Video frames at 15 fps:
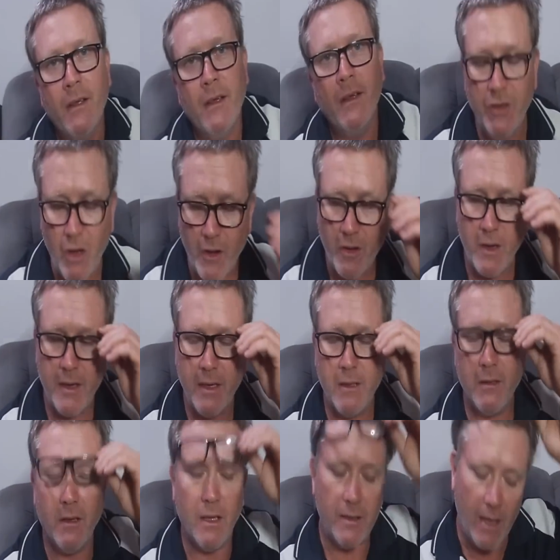Not
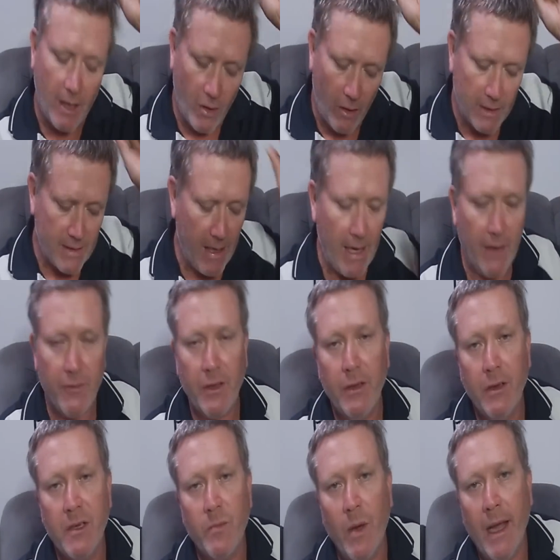ideal. I don't like to have to
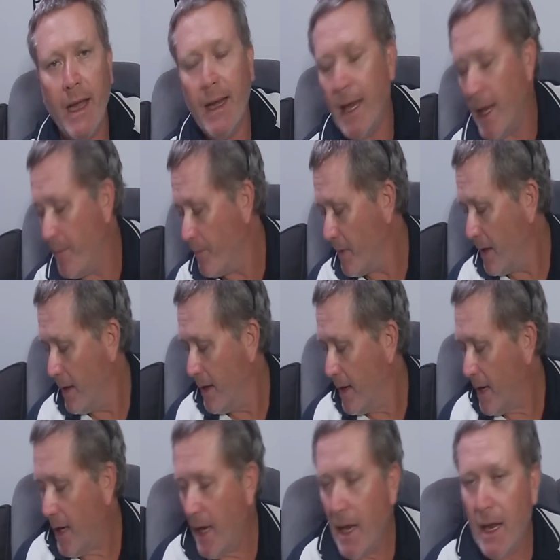use my headlamp
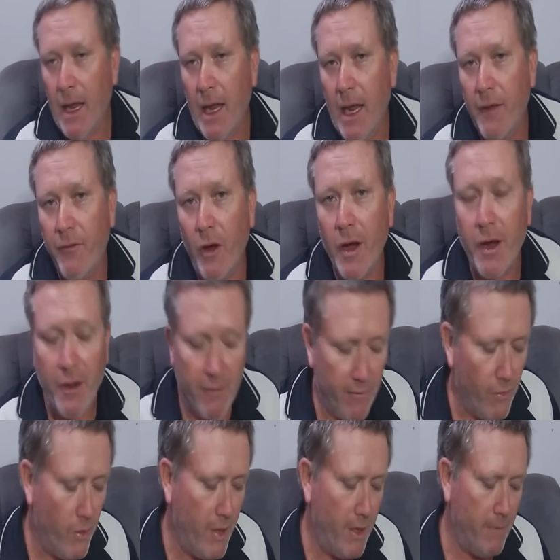if I can
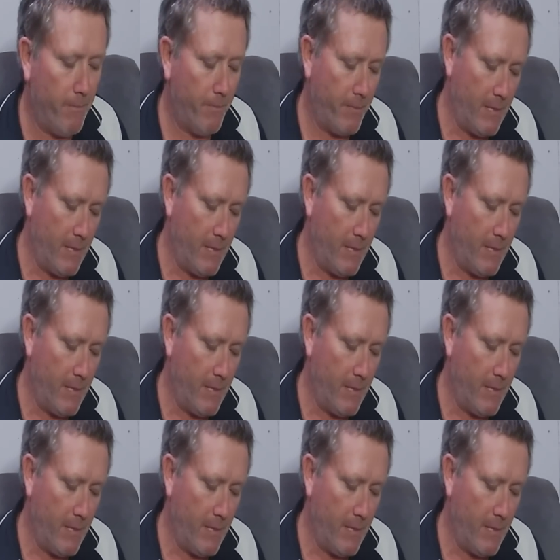avoid it.